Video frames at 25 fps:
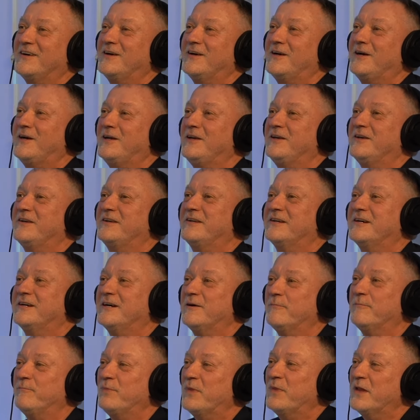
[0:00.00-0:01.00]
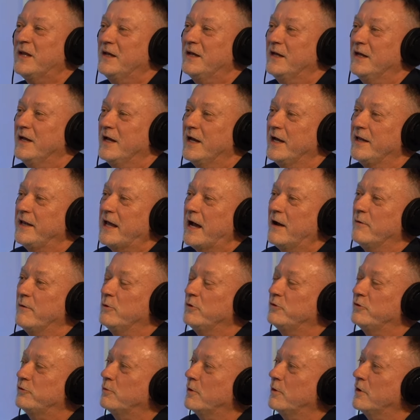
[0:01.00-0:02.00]
And um, and that
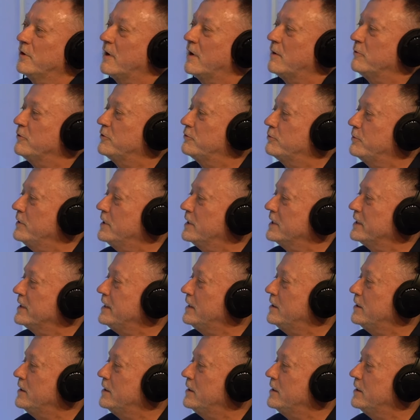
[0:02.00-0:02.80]
was where I was really